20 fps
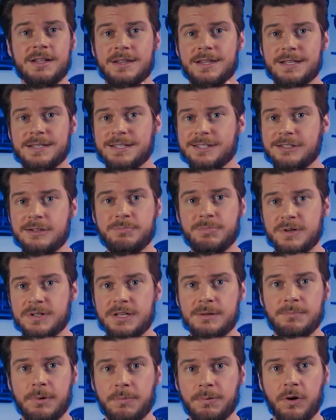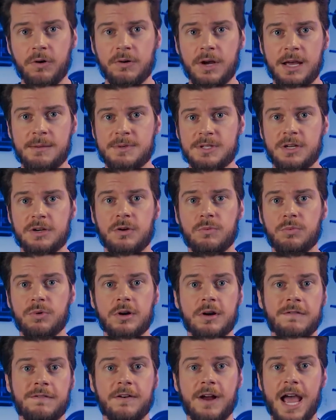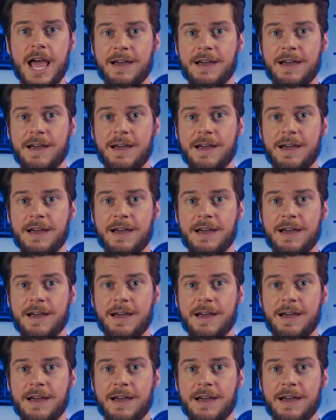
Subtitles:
this super simple program is going to work for